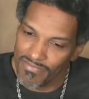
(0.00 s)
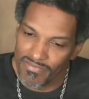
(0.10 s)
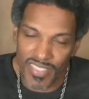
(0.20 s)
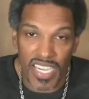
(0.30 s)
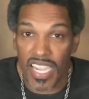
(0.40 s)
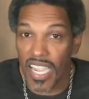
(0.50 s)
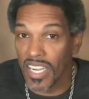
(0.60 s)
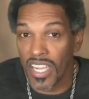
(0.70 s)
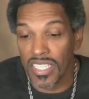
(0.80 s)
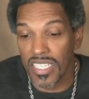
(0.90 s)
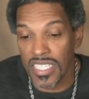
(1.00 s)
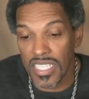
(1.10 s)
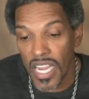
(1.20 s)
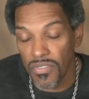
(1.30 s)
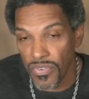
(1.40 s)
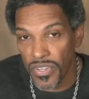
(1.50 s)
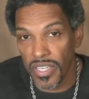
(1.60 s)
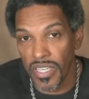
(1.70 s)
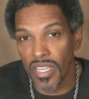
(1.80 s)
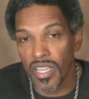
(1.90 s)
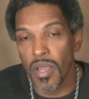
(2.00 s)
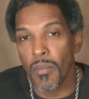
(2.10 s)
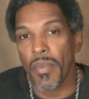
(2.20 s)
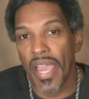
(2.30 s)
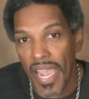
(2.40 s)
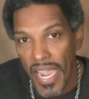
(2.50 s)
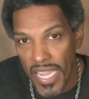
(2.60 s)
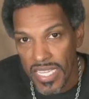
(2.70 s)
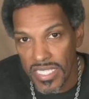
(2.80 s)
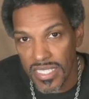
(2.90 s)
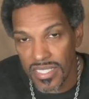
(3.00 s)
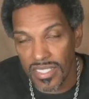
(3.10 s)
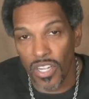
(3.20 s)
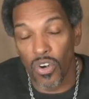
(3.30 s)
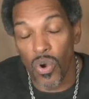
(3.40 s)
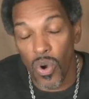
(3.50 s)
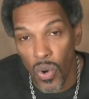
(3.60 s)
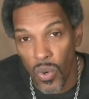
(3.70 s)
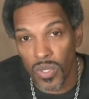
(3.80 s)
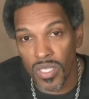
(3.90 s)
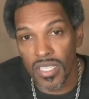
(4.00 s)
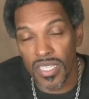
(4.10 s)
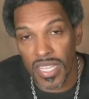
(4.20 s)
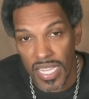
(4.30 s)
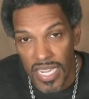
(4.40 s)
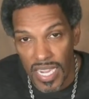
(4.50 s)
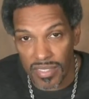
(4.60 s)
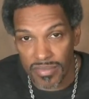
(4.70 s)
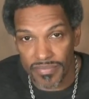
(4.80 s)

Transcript: they cannot decipher past their own thinking,